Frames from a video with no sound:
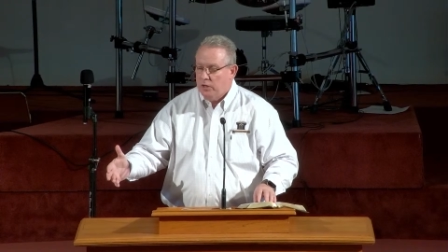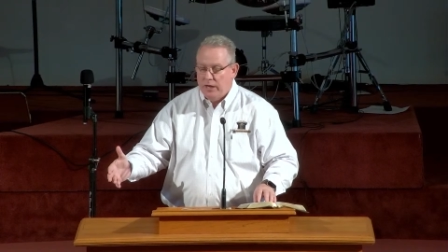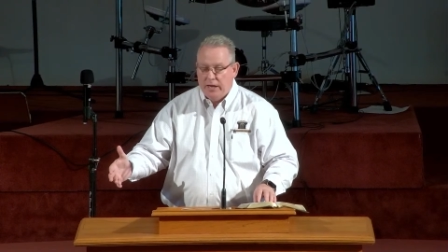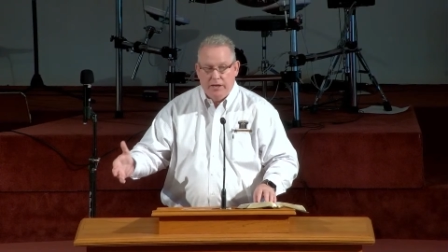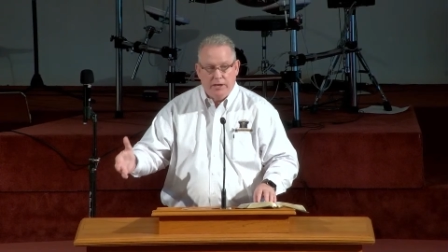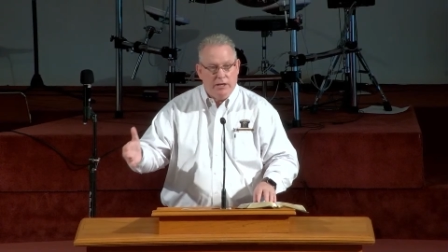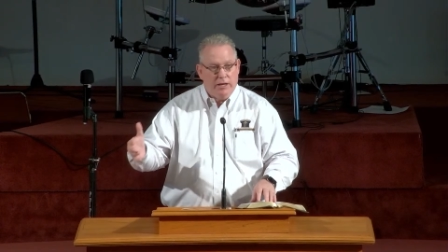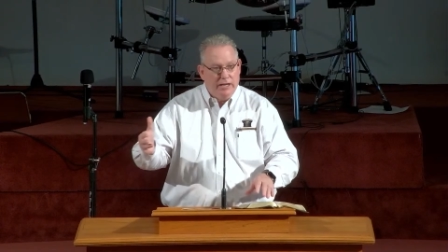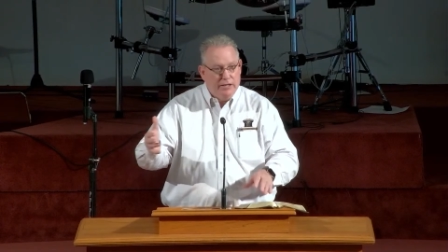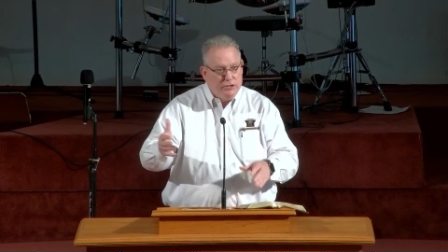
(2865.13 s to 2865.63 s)

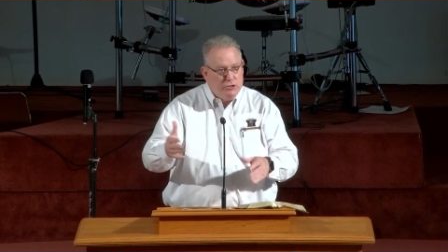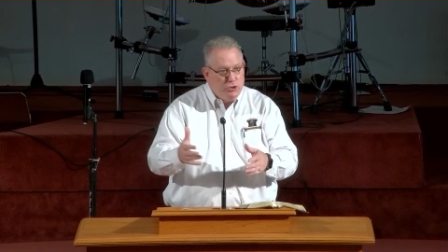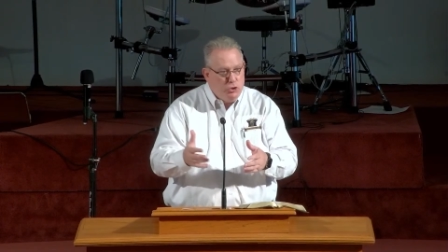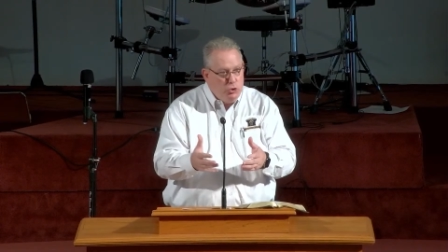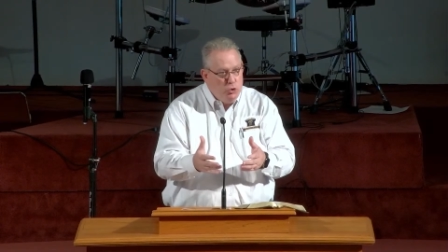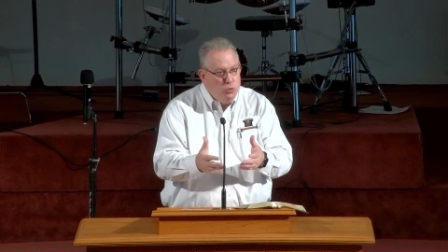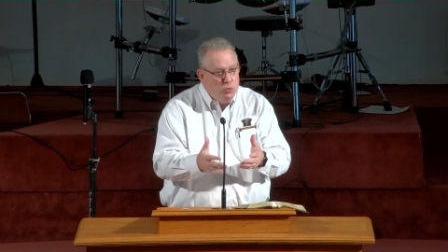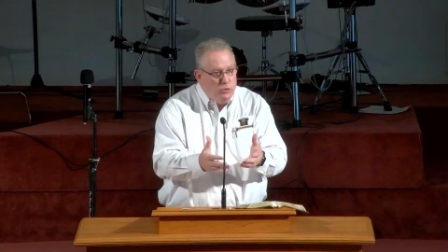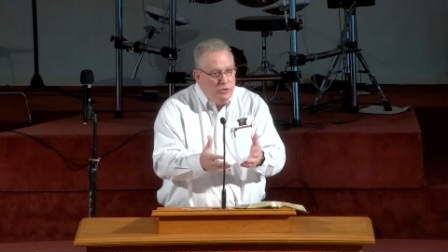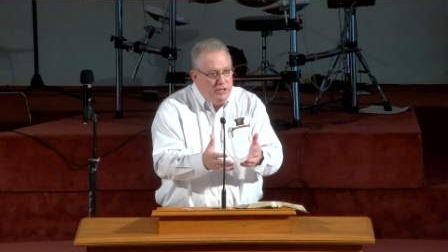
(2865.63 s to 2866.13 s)
unless
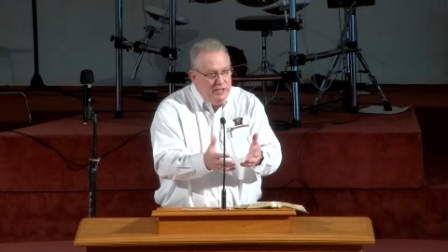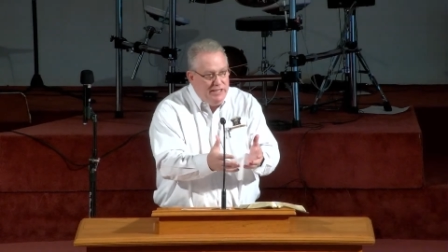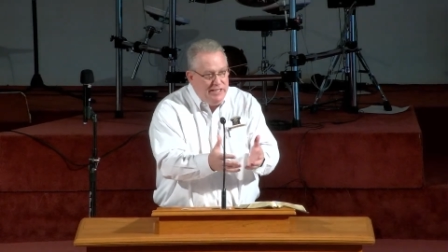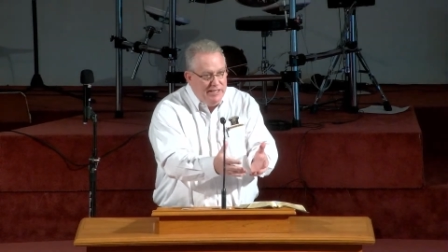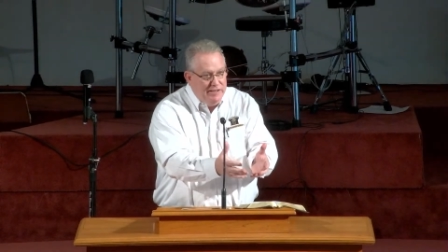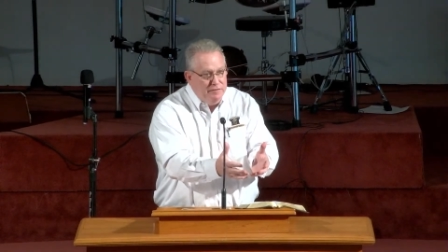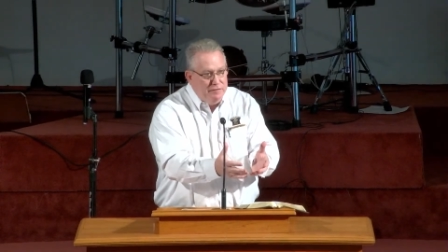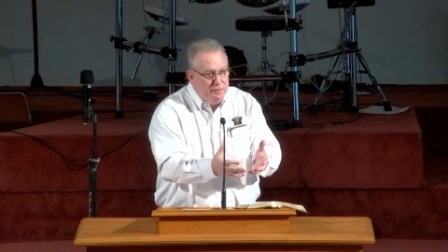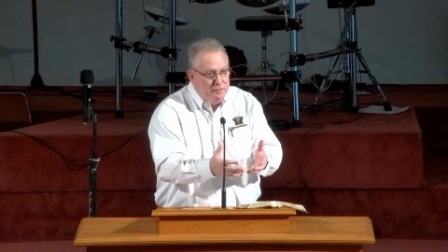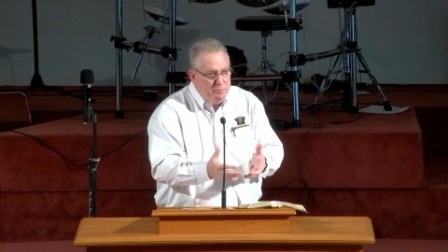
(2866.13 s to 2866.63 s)
you
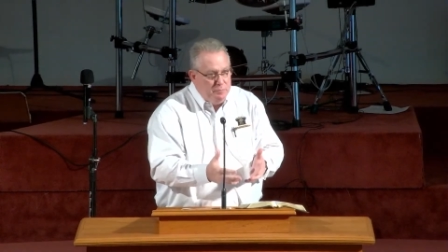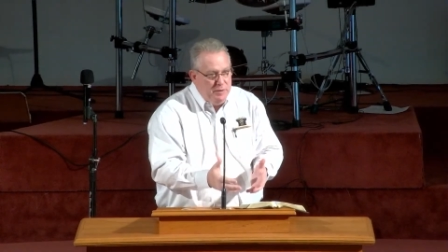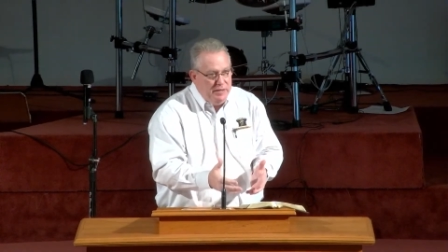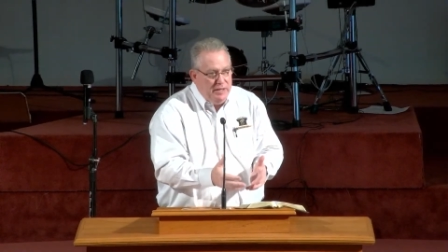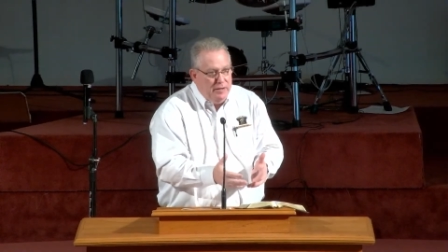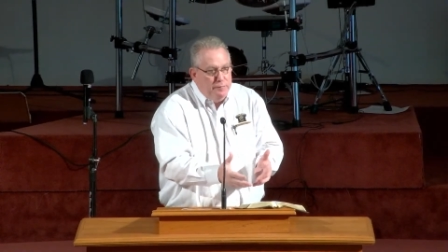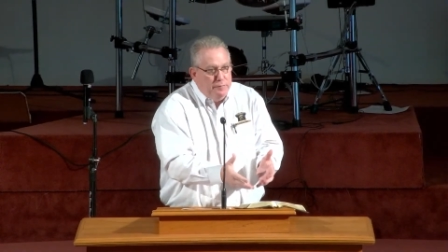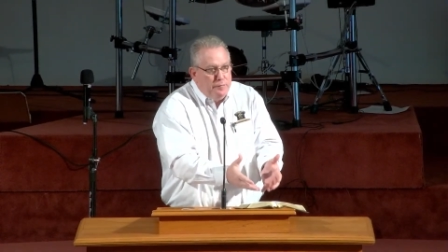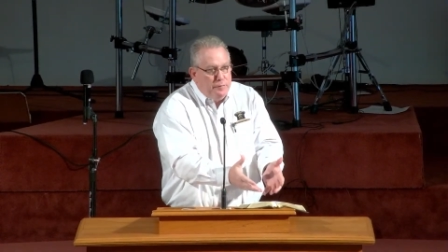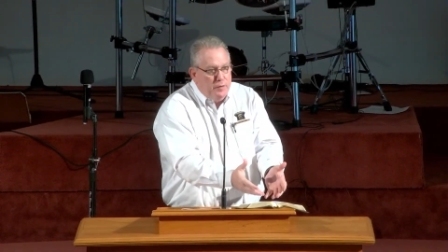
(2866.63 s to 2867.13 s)
give
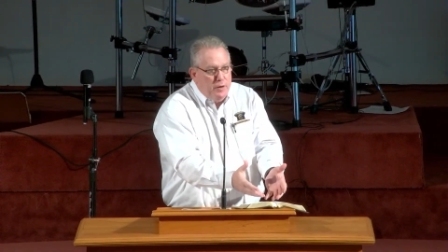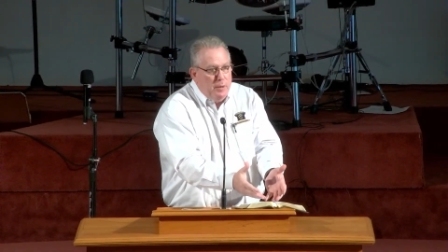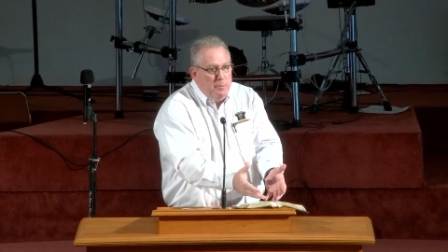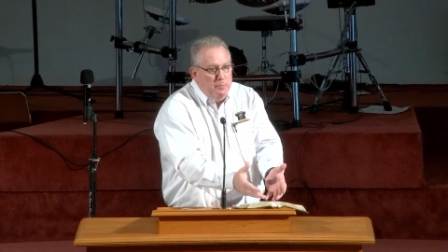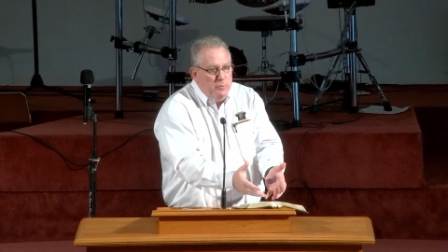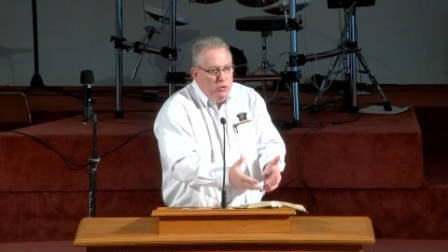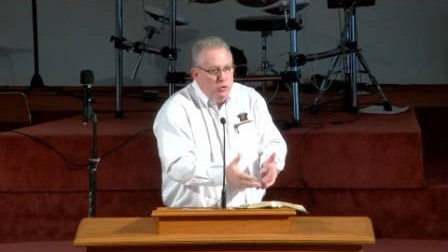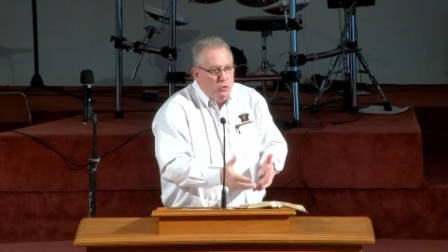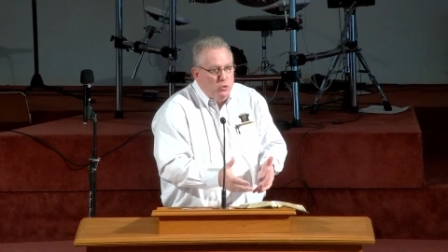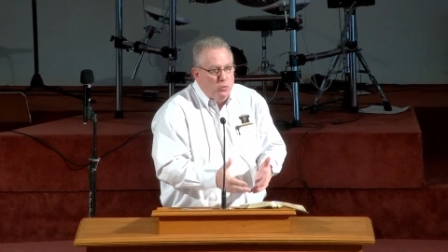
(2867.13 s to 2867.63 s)
me
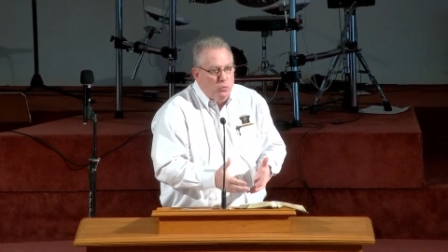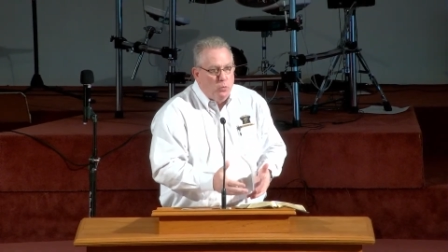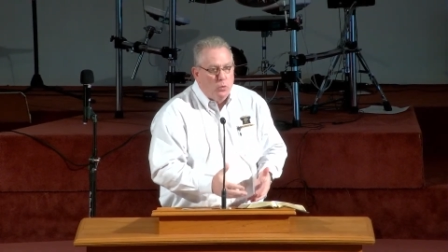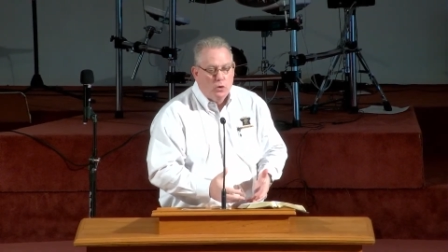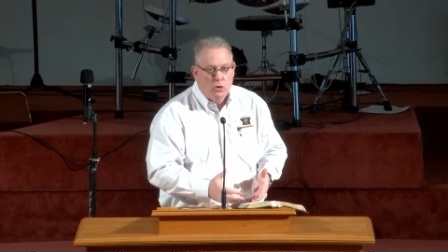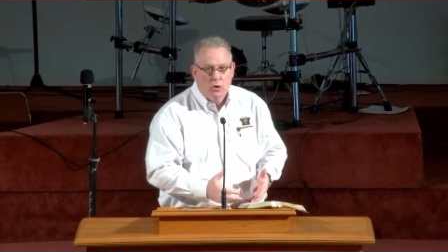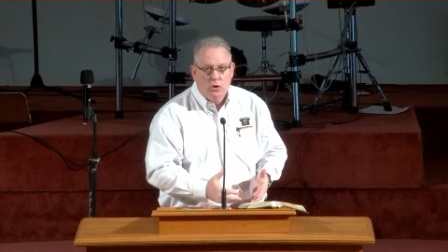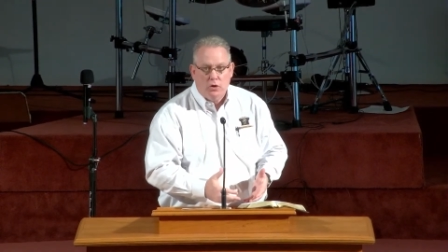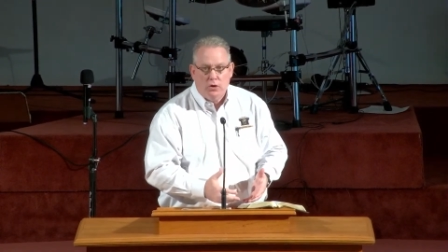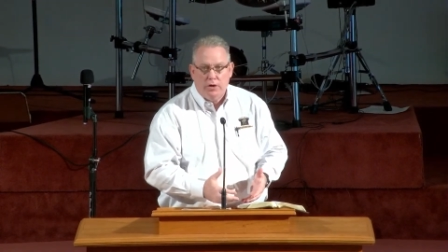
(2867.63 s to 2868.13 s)
from your
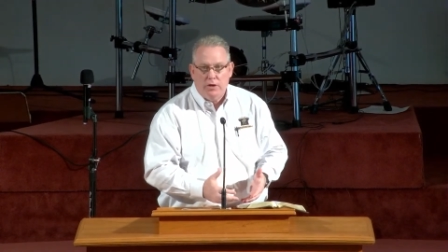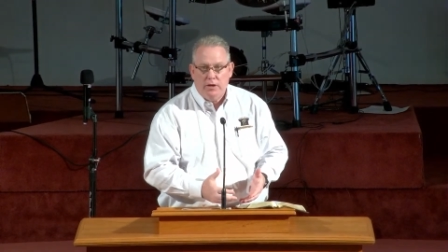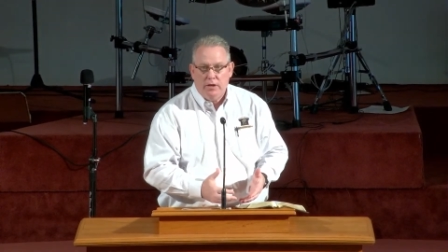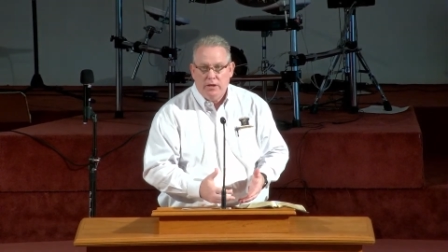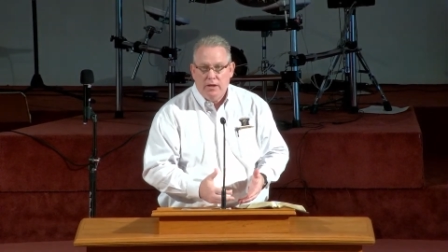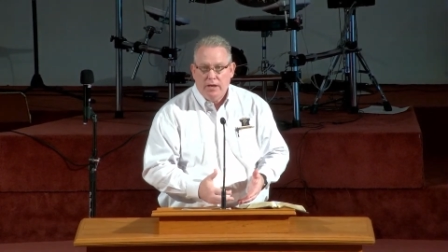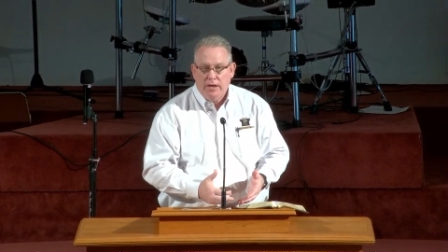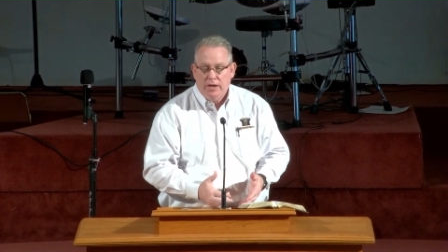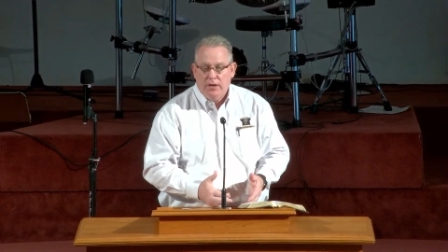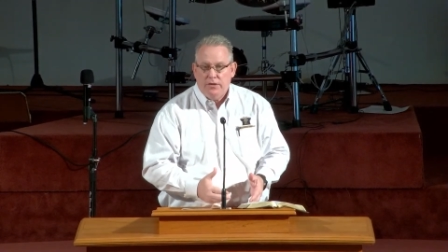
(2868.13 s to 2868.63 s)
word
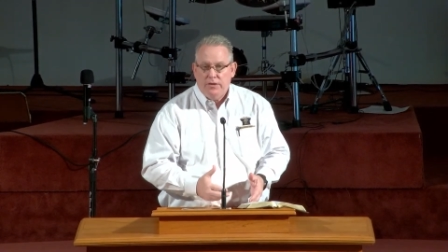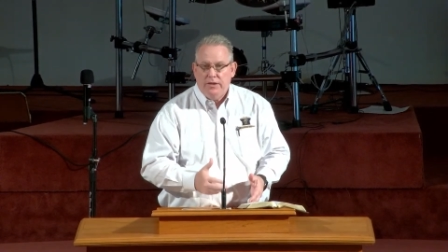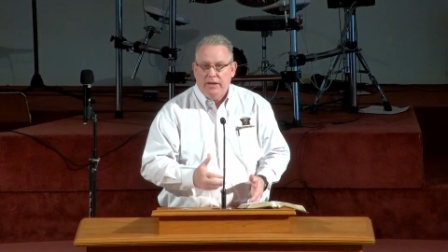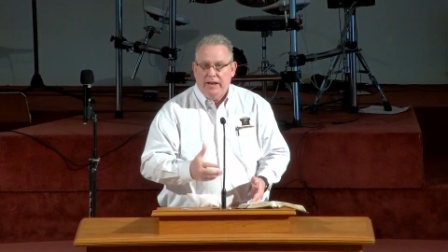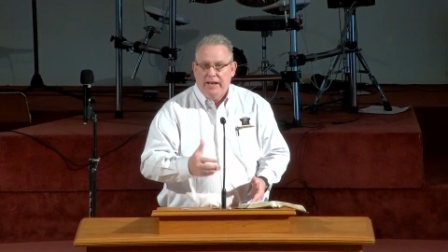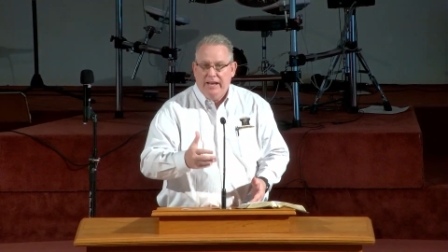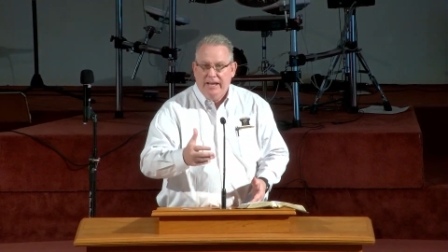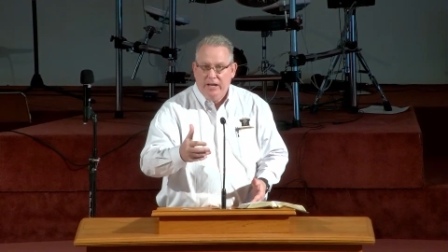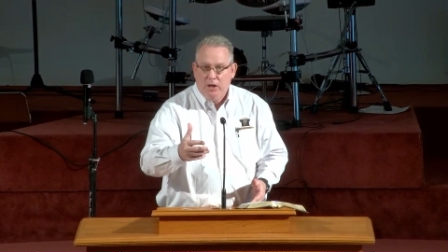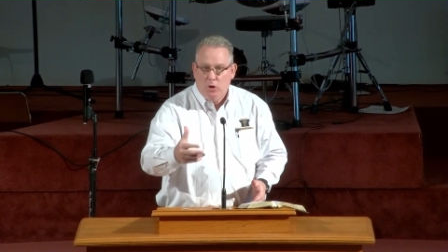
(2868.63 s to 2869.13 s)
the
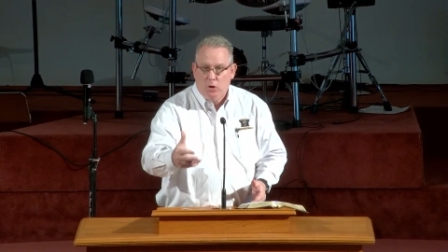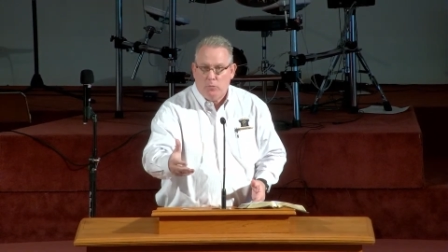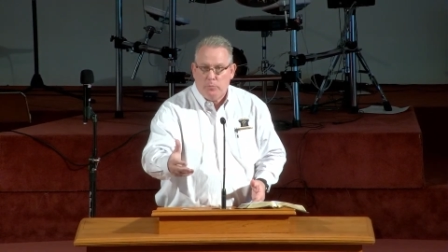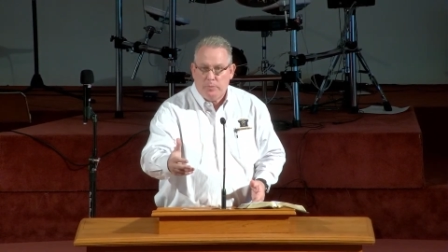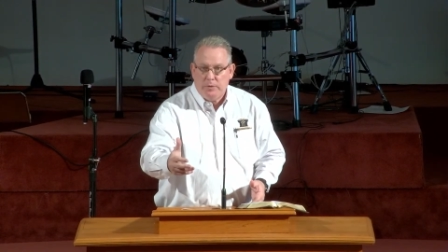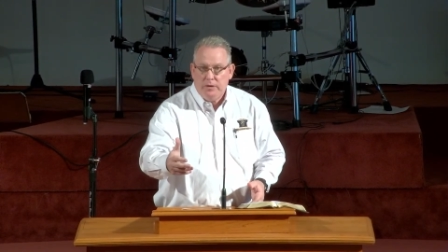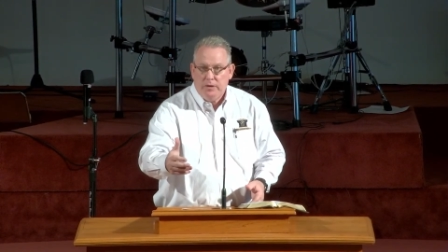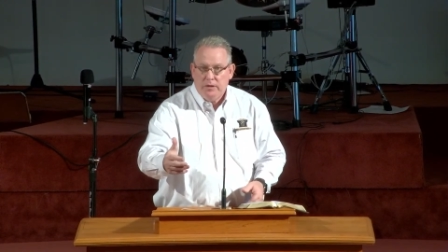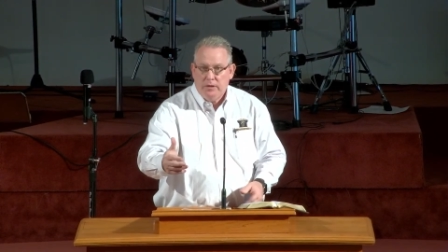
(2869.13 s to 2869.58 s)
help